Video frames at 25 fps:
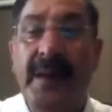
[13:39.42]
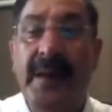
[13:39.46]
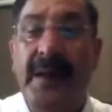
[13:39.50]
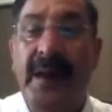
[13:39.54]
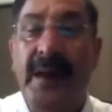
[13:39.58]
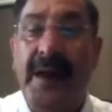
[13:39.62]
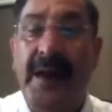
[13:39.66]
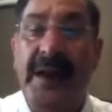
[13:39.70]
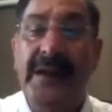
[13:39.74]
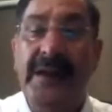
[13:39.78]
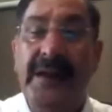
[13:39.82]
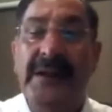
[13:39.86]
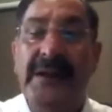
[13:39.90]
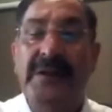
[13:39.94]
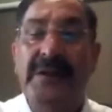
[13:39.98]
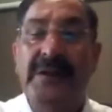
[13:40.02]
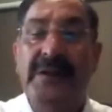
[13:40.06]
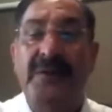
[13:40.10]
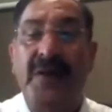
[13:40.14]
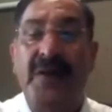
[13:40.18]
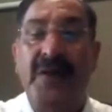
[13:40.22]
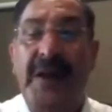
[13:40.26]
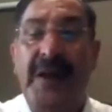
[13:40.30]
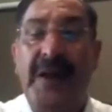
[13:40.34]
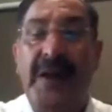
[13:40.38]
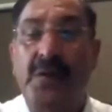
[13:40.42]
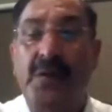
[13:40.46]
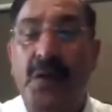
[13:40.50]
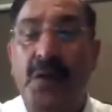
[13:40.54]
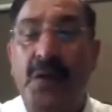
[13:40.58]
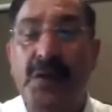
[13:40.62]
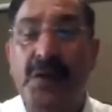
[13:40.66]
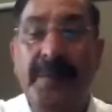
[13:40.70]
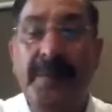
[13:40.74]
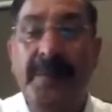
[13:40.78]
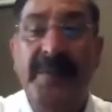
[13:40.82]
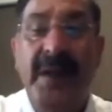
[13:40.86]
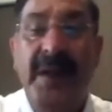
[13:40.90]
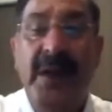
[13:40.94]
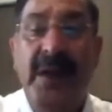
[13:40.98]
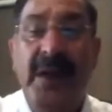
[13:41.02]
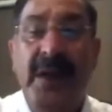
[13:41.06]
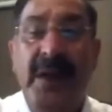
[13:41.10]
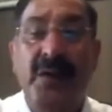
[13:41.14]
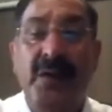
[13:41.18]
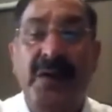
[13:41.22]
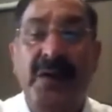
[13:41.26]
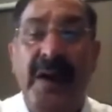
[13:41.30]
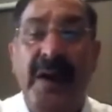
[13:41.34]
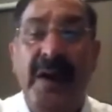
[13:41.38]
Again, this trial shows
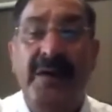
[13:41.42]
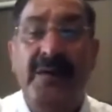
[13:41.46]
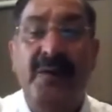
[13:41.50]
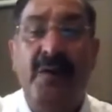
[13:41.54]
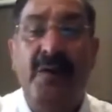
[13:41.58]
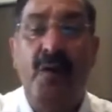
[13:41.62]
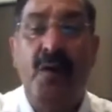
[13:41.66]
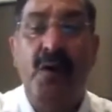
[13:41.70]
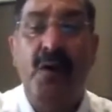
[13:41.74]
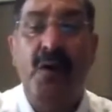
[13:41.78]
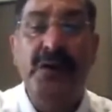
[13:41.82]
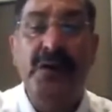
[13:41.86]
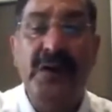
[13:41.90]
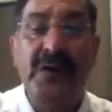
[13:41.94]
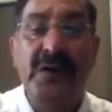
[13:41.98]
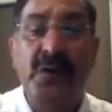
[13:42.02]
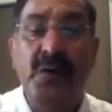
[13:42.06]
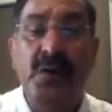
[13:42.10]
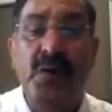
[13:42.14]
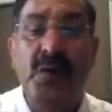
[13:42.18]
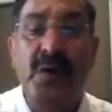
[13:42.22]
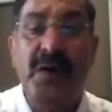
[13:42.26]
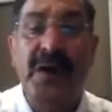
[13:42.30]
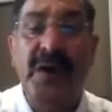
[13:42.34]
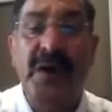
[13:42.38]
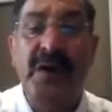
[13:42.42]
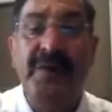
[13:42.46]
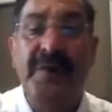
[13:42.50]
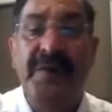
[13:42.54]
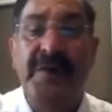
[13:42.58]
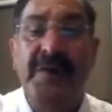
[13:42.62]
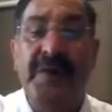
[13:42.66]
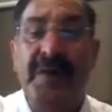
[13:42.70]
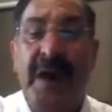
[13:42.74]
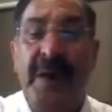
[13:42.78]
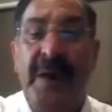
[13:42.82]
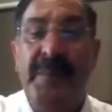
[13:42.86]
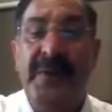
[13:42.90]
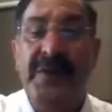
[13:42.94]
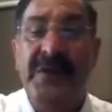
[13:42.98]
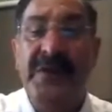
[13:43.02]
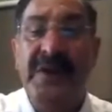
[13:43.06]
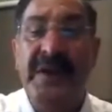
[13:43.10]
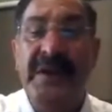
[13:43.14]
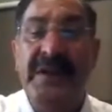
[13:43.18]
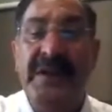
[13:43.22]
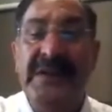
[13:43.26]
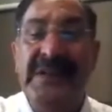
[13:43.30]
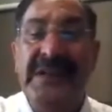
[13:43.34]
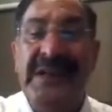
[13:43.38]
that 4,255
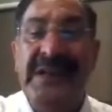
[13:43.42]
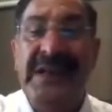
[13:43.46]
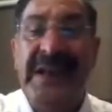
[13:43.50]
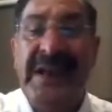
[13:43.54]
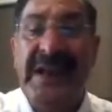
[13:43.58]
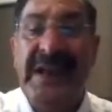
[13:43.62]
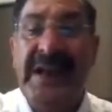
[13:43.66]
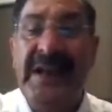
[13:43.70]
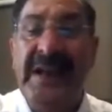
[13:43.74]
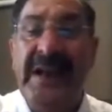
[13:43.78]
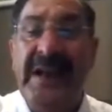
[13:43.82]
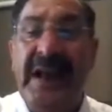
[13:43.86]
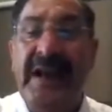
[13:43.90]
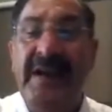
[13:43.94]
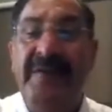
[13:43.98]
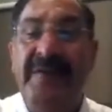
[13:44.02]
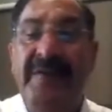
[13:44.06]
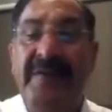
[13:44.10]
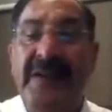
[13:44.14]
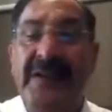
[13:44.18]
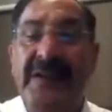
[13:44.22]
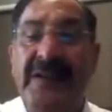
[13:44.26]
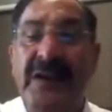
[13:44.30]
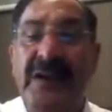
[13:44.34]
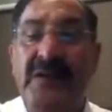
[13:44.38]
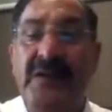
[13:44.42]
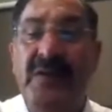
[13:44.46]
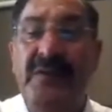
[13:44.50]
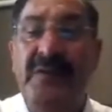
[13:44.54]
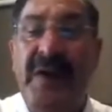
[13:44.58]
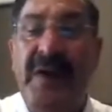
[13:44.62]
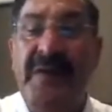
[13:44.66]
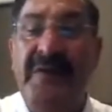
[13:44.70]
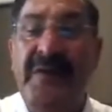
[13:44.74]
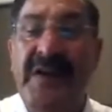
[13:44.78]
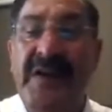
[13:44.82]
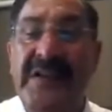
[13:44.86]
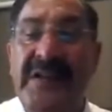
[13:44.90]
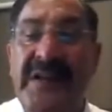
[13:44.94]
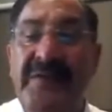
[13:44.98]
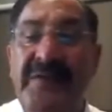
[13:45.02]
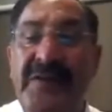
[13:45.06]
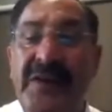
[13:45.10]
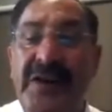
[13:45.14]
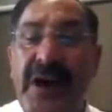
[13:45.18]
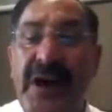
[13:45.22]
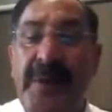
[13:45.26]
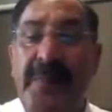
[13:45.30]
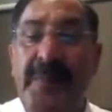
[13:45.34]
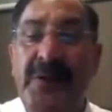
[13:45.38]
patients screened and
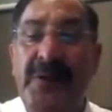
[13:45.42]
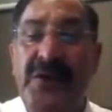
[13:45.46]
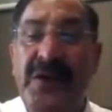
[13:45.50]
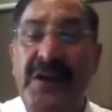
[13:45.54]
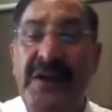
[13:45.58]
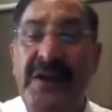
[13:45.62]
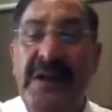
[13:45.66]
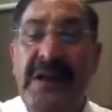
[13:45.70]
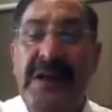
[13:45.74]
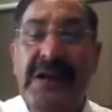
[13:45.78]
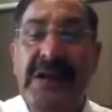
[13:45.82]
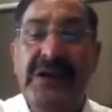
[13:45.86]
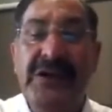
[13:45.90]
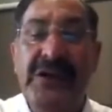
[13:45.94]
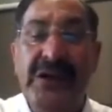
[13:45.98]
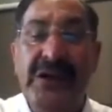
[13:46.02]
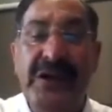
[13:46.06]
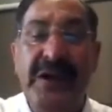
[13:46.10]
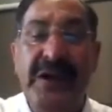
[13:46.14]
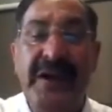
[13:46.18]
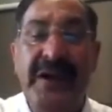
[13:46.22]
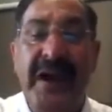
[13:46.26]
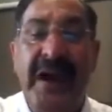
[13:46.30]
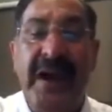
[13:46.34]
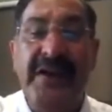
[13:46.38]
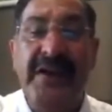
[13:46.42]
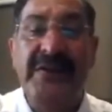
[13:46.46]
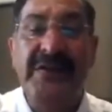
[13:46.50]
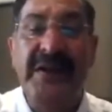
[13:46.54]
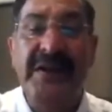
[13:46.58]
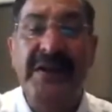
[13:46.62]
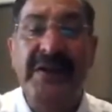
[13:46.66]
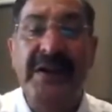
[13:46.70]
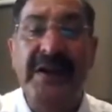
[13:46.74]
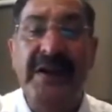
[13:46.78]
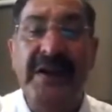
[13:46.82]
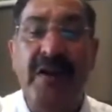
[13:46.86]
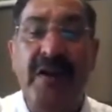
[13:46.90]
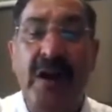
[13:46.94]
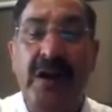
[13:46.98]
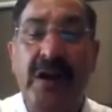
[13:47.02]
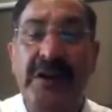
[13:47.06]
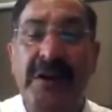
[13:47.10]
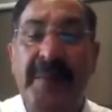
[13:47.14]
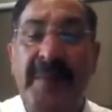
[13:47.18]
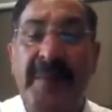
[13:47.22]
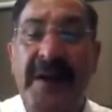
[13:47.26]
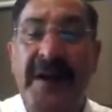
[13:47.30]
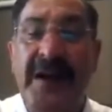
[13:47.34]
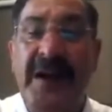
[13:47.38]
1,578 patients treated at center in North
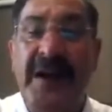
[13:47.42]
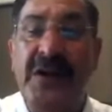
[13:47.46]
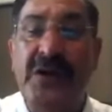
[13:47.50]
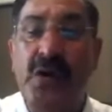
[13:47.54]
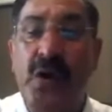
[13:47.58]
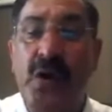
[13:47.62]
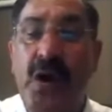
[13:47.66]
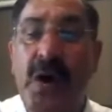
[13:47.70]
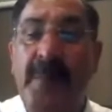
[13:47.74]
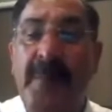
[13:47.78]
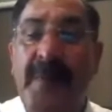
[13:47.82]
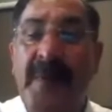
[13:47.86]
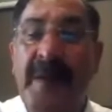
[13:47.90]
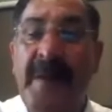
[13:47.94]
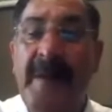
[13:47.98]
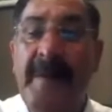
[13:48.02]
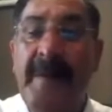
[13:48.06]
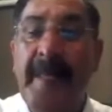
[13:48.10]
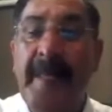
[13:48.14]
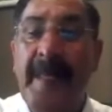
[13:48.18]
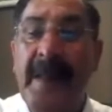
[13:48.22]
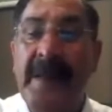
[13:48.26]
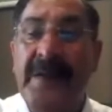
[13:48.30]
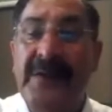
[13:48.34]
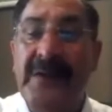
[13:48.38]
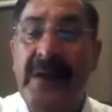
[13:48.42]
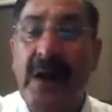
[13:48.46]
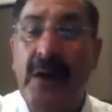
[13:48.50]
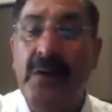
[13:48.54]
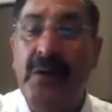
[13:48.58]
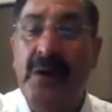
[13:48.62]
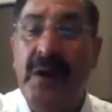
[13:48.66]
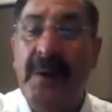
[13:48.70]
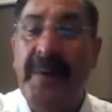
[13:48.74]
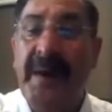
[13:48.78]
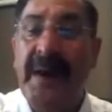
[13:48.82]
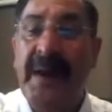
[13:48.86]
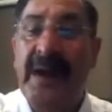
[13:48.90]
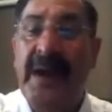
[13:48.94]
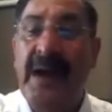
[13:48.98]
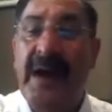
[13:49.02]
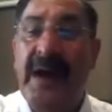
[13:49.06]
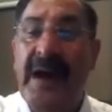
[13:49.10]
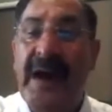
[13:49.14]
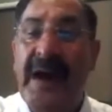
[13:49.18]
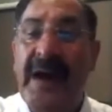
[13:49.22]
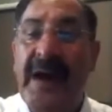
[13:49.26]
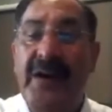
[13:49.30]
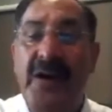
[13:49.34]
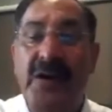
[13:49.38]
America, Europe, South America,
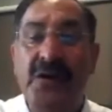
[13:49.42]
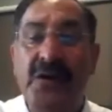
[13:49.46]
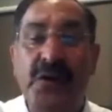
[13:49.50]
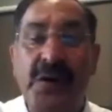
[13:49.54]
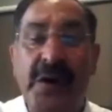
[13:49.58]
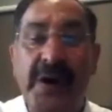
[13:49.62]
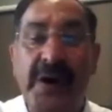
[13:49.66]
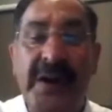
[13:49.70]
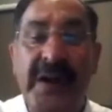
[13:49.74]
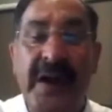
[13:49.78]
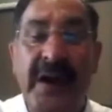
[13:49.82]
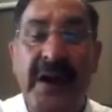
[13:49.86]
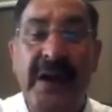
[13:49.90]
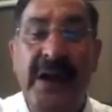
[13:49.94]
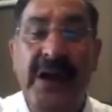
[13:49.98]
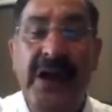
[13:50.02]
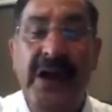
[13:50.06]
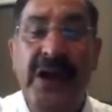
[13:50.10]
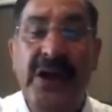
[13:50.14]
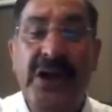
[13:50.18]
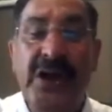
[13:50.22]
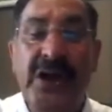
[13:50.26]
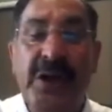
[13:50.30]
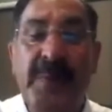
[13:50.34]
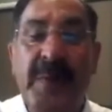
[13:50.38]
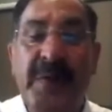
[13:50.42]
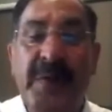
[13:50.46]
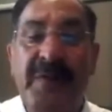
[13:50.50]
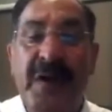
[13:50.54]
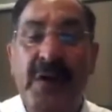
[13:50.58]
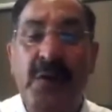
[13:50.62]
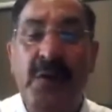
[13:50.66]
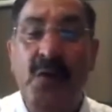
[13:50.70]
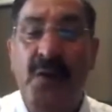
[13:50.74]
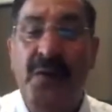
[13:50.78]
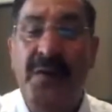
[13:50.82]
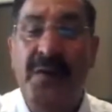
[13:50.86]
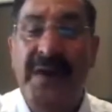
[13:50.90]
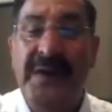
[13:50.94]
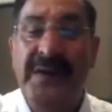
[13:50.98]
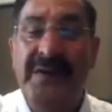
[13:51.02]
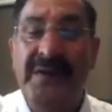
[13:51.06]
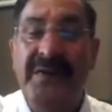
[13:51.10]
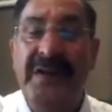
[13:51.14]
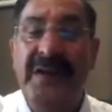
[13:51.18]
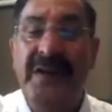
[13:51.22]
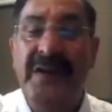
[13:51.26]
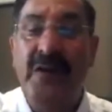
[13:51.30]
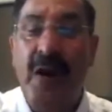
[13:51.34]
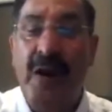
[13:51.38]
and Australia. Treatment for 2 weeks
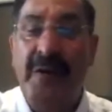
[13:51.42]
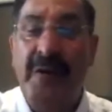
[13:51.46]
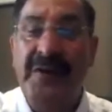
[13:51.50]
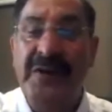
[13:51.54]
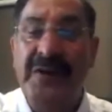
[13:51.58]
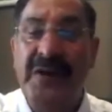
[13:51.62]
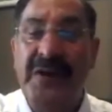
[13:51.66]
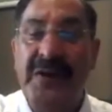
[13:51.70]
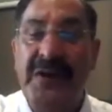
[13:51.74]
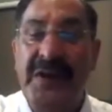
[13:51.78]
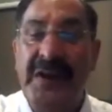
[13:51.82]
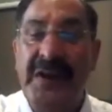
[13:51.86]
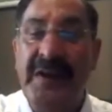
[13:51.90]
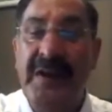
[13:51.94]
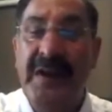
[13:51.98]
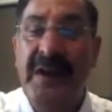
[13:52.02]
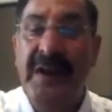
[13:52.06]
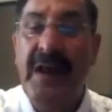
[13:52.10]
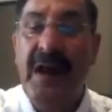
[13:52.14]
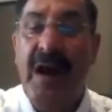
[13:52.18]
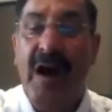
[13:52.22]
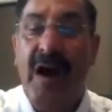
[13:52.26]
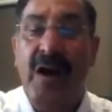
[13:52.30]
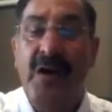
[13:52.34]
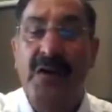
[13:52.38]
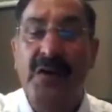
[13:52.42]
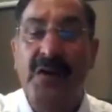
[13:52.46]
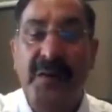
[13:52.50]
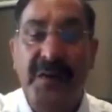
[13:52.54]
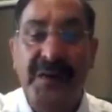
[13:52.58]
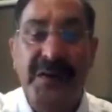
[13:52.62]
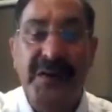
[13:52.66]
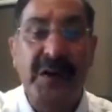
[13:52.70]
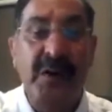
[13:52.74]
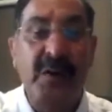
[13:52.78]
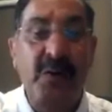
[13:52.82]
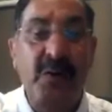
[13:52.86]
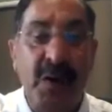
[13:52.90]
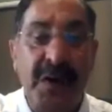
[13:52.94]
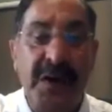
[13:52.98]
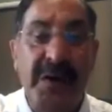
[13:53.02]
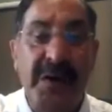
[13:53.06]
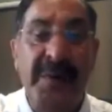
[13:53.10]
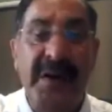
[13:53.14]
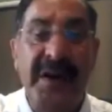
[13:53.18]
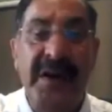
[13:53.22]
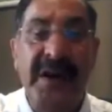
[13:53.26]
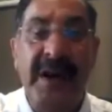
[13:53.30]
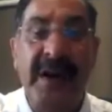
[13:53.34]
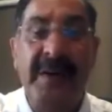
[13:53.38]
with atorvastatin or rosuvastatin 20
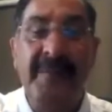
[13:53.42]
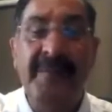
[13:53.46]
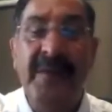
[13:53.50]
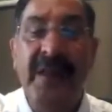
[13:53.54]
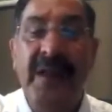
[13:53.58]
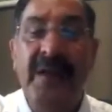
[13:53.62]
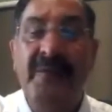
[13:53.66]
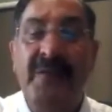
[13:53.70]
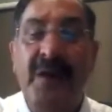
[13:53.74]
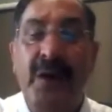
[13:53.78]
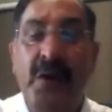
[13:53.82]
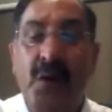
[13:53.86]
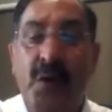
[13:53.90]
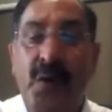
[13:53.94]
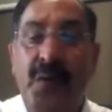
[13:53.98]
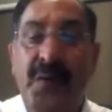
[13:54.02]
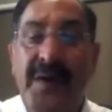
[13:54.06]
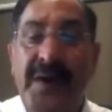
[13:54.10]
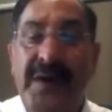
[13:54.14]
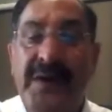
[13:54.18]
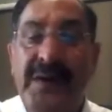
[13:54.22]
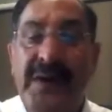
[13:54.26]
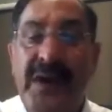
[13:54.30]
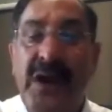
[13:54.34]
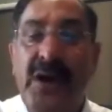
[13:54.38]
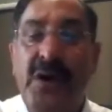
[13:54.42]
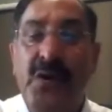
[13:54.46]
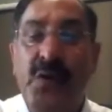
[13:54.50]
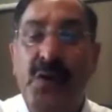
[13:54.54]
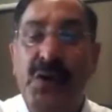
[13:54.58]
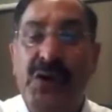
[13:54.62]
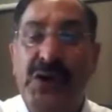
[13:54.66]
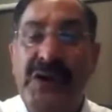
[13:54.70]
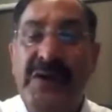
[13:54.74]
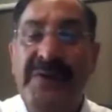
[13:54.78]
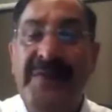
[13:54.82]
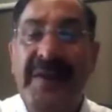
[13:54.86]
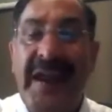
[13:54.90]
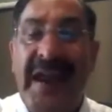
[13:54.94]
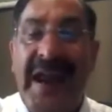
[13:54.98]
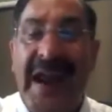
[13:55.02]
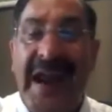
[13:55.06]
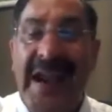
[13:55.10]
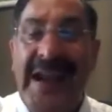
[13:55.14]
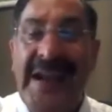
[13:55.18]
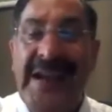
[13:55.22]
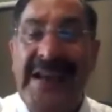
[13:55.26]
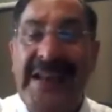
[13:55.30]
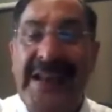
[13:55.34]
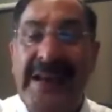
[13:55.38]
mg for 2 weeks to achieve
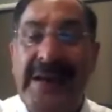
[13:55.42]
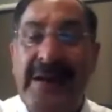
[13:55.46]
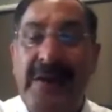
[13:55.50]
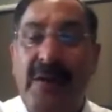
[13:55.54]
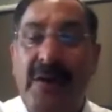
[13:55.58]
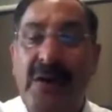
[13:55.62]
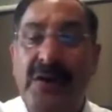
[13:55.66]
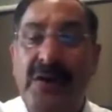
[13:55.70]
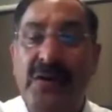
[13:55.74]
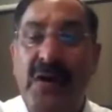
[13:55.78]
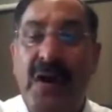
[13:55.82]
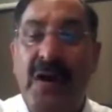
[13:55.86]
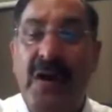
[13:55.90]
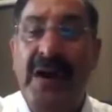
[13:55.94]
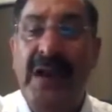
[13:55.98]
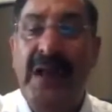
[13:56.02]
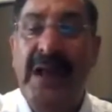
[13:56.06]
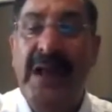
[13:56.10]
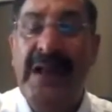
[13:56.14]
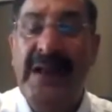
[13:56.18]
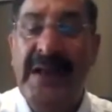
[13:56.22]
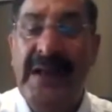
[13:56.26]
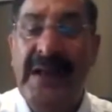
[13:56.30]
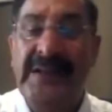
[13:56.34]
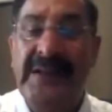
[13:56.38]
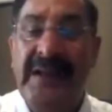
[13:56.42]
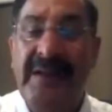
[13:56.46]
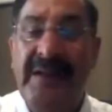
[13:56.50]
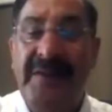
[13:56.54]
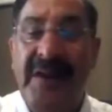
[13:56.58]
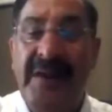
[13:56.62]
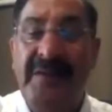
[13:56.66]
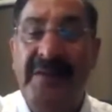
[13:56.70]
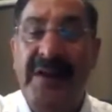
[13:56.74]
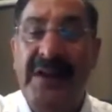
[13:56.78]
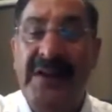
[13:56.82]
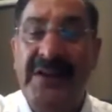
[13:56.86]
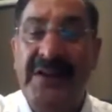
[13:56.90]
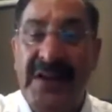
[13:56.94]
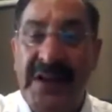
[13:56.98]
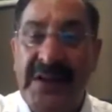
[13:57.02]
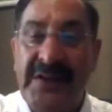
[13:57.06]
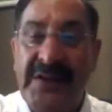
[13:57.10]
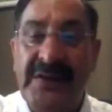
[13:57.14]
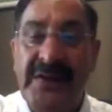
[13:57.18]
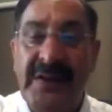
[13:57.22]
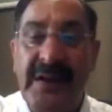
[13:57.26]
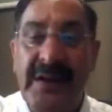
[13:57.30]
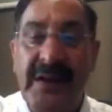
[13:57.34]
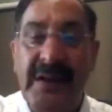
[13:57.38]
LDL cholesterol less than 116.